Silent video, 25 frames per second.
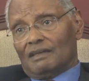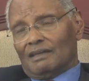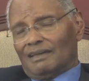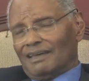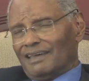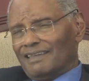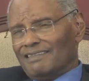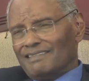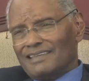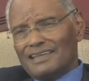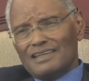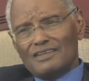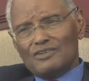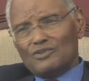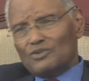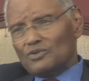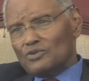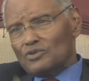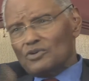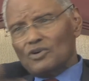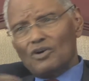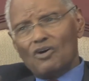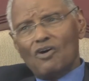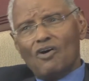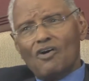And then
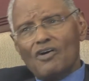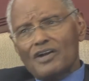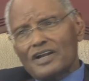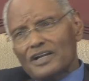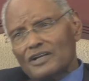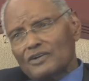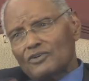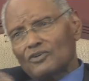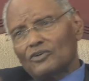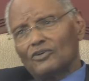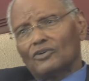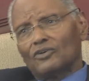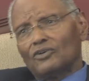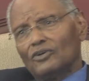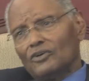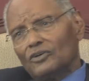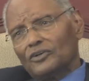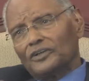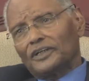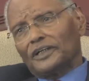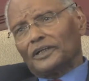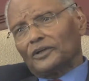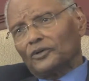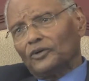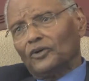you go on and go
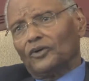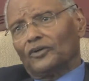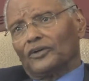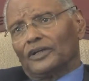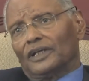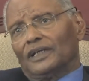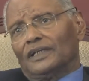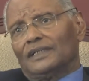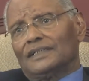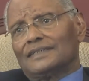on and go on.